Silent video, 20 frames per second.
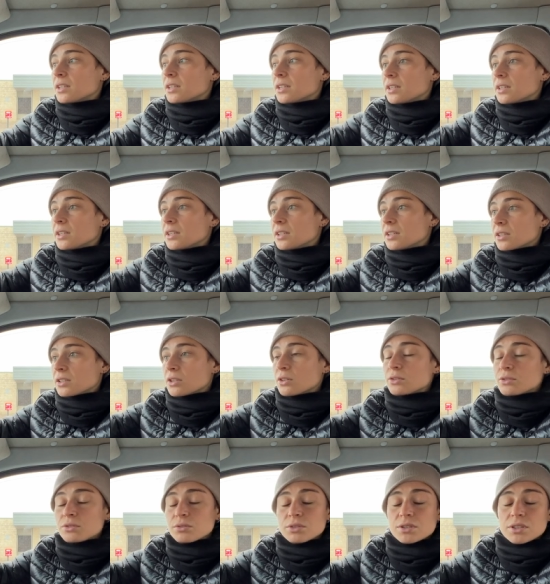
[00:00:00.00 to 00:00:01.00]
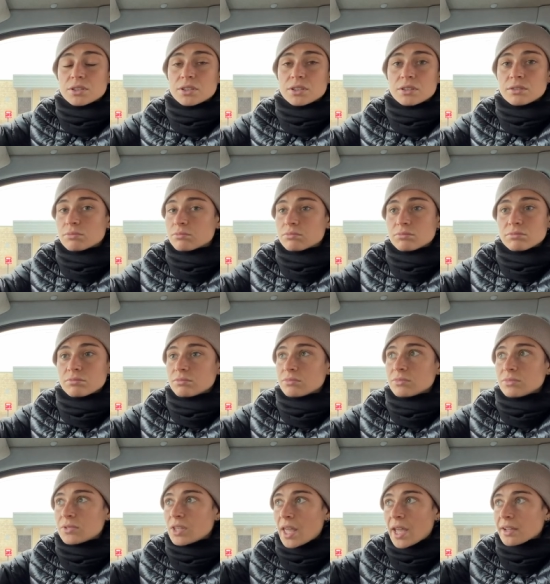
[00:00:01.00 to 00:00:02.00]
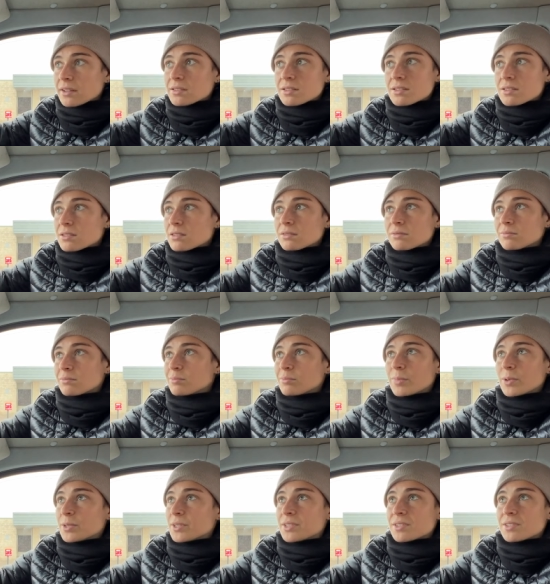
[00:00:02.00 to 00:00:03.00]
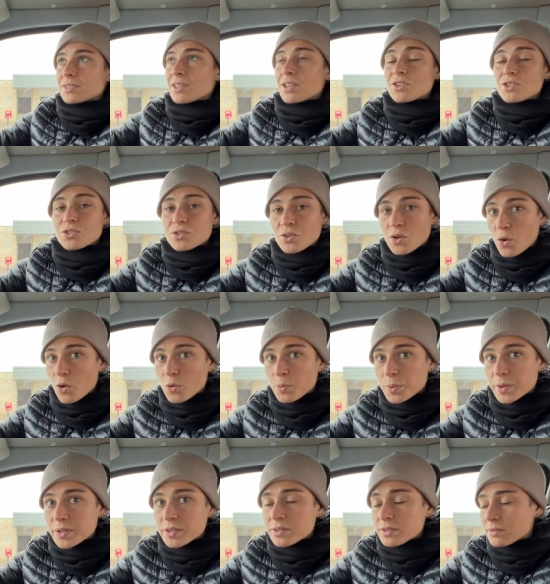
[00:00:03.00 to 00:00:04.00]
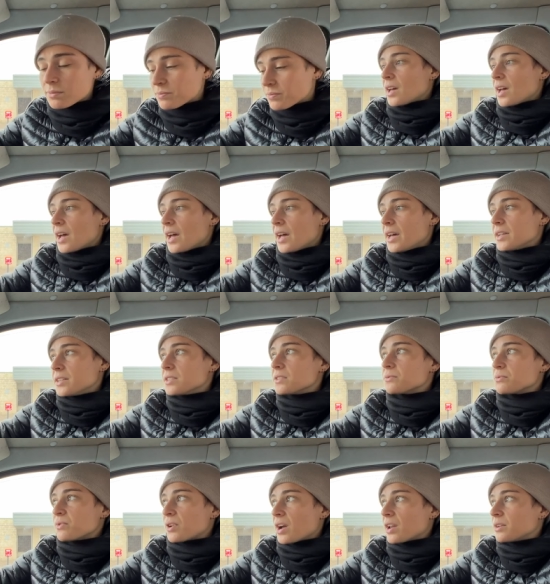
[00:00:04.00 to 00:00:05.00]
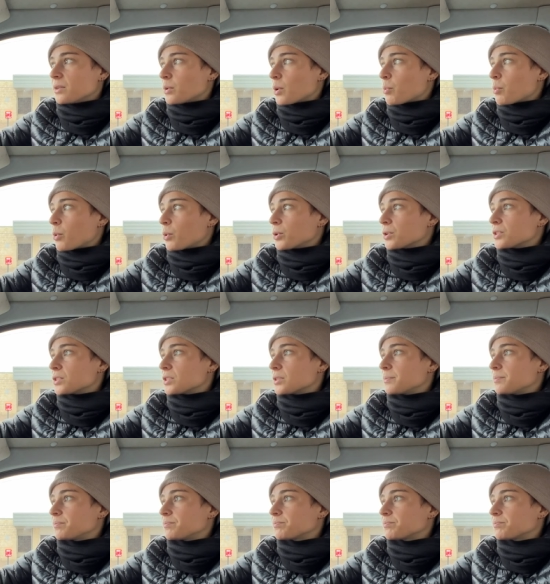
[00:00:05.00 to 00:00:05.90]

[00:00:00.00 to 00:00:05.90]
uh, go to the next police station opened and file a report.